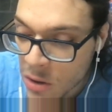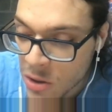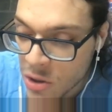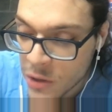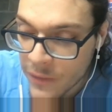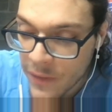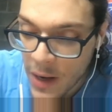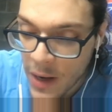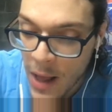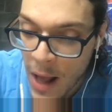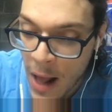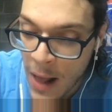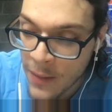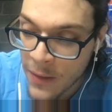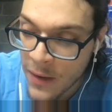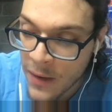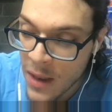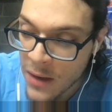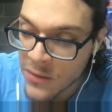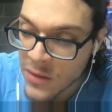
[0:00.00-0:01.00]
Javon
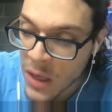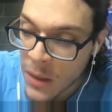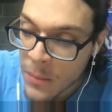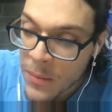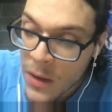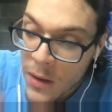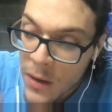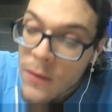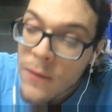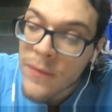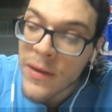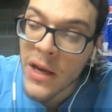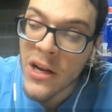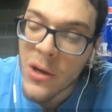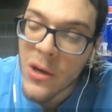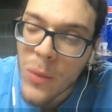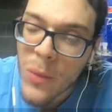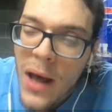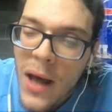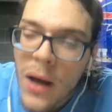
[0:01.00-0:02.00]
Holland end up? Very
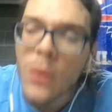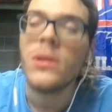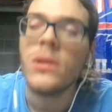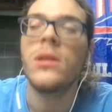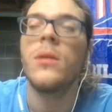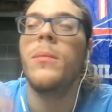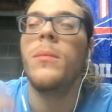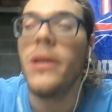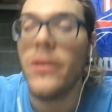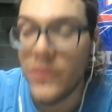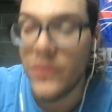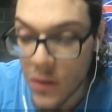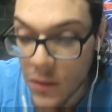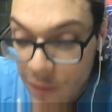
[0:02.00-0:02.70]
well with the Minnesota